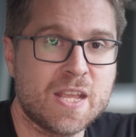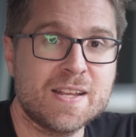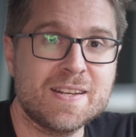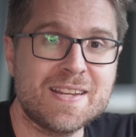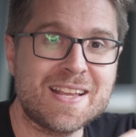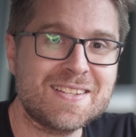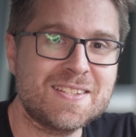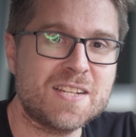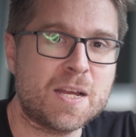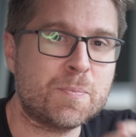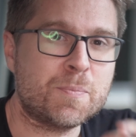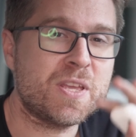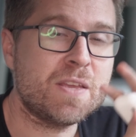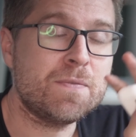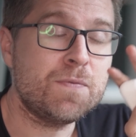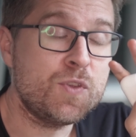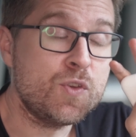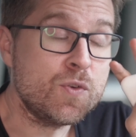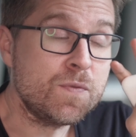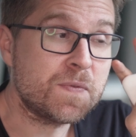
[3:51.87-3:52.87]
Next up,
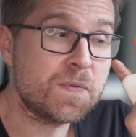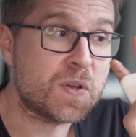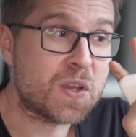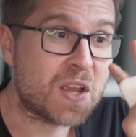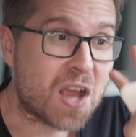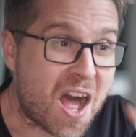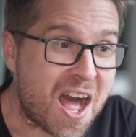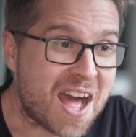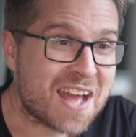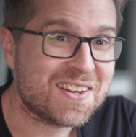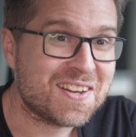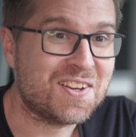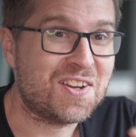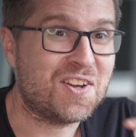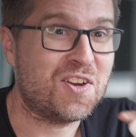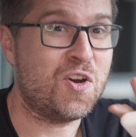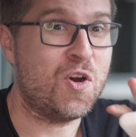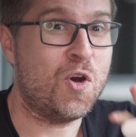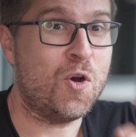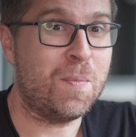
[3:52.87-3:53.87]
if you've got
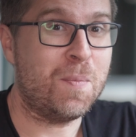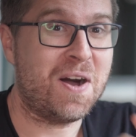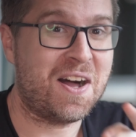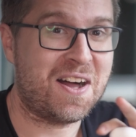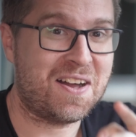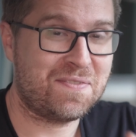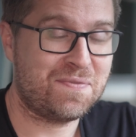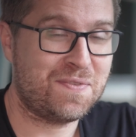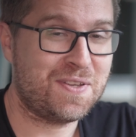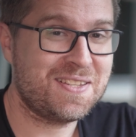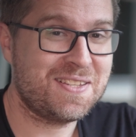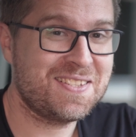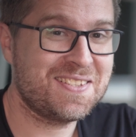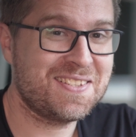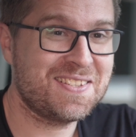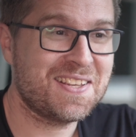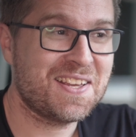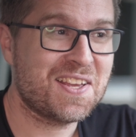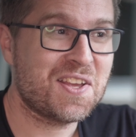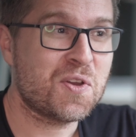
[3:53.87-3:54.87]
a home
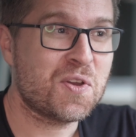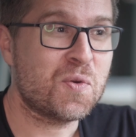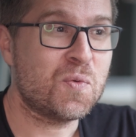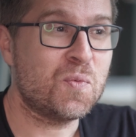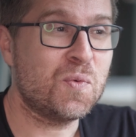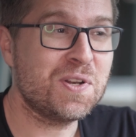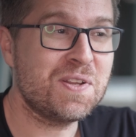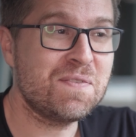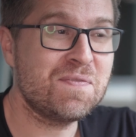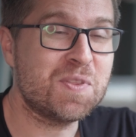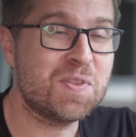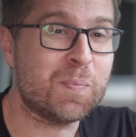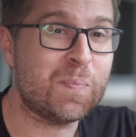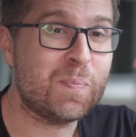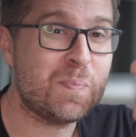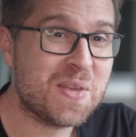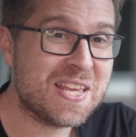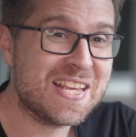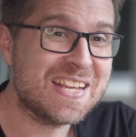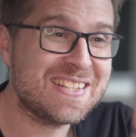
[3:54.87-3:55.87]
office, one of the
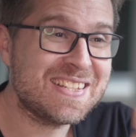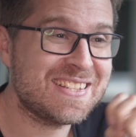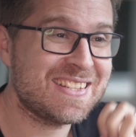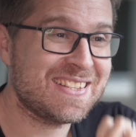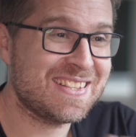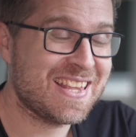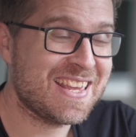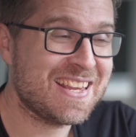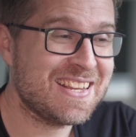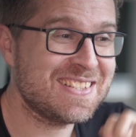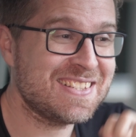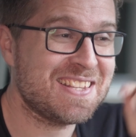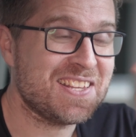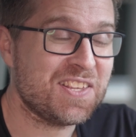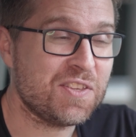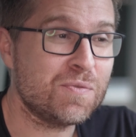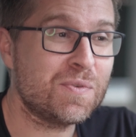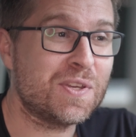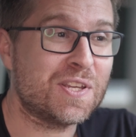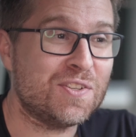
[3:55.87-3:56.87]
biggest things that
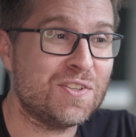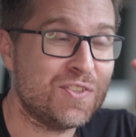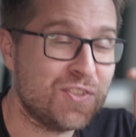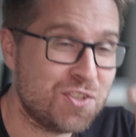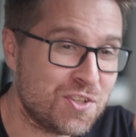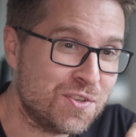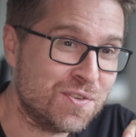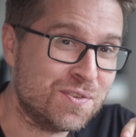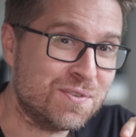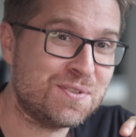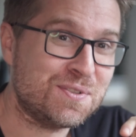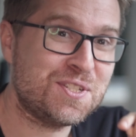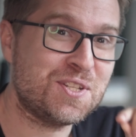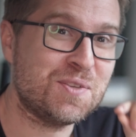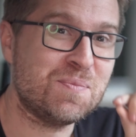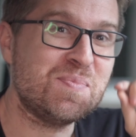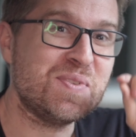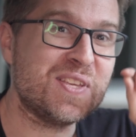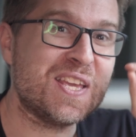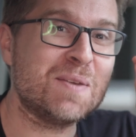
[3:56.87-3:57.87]
you can do
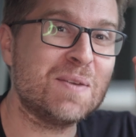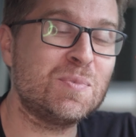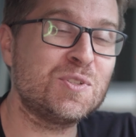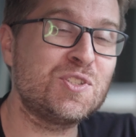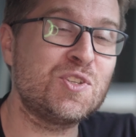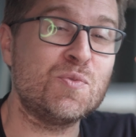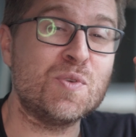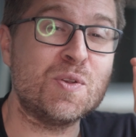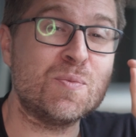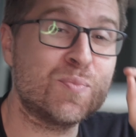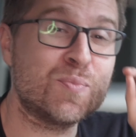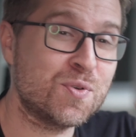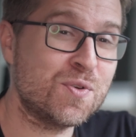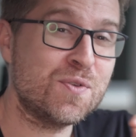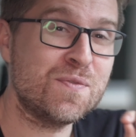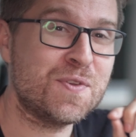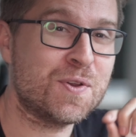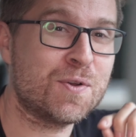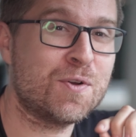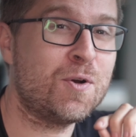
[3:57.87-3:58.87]
to be able to
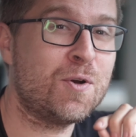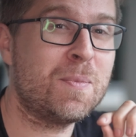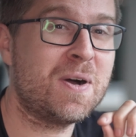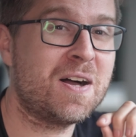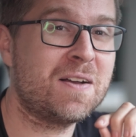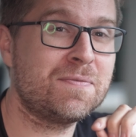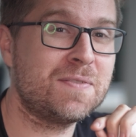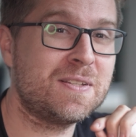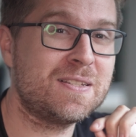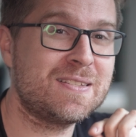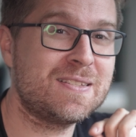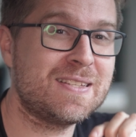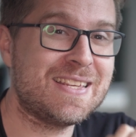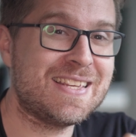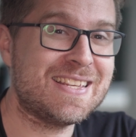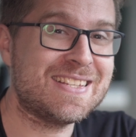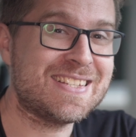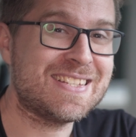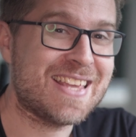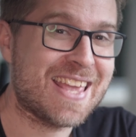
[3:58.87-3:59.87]
improve your home office is